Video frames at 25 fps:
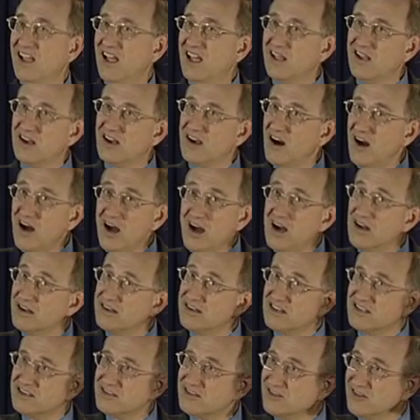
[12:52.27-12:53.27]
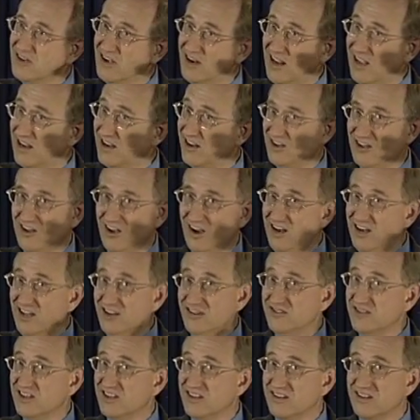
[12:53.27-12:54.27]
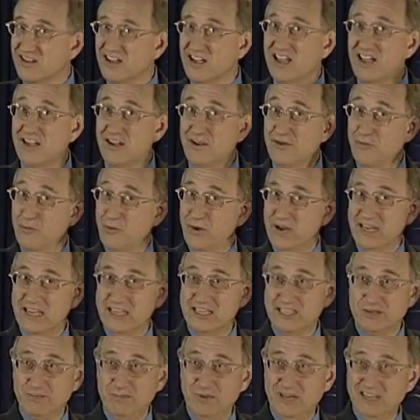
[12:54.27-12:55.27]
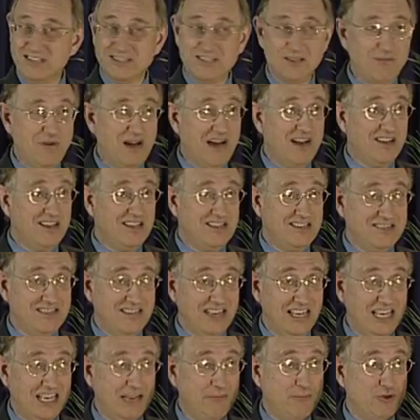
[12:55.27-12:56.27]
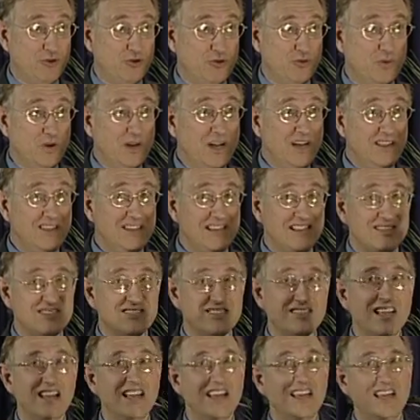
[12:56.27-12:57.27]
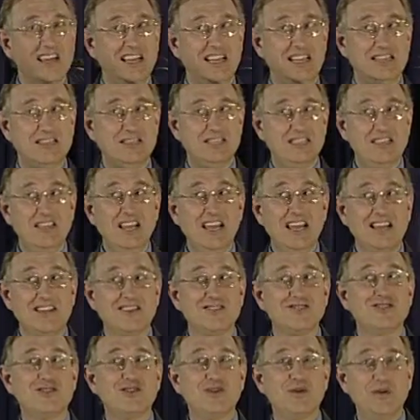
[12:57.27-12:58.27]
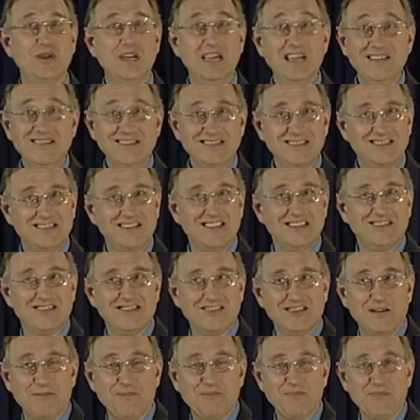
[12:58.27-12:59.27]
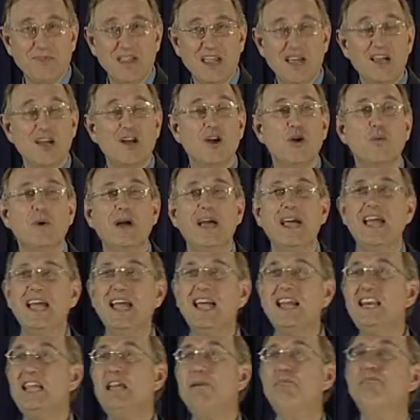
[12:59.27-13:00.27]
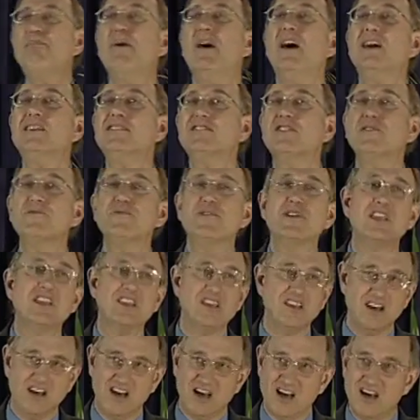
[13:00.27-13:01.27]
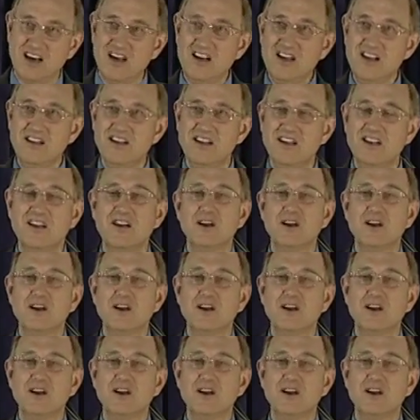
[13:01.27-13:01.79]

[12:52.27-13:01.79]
And God does not acknowledge it. When he speaks about his Hebrew worthies, he sticks to his system, where any part of a year